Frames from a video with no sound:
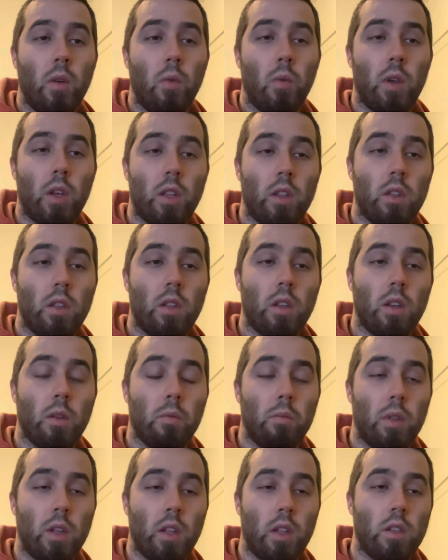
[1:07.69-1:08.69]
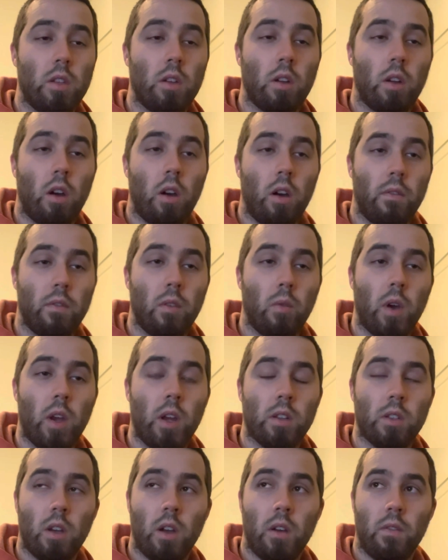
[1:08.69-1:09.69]
We completely took off the
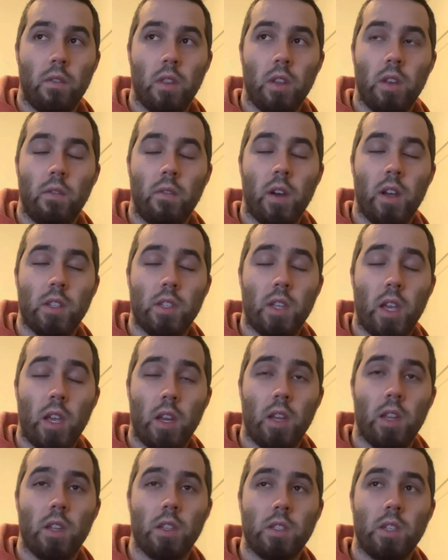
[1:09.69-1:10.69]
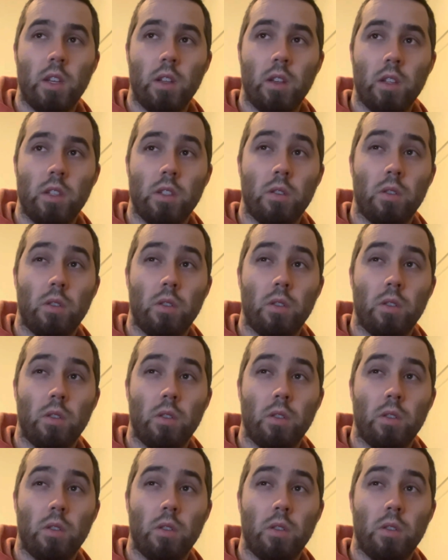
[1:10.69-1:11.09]
wires off of the device hanging in the ceiling,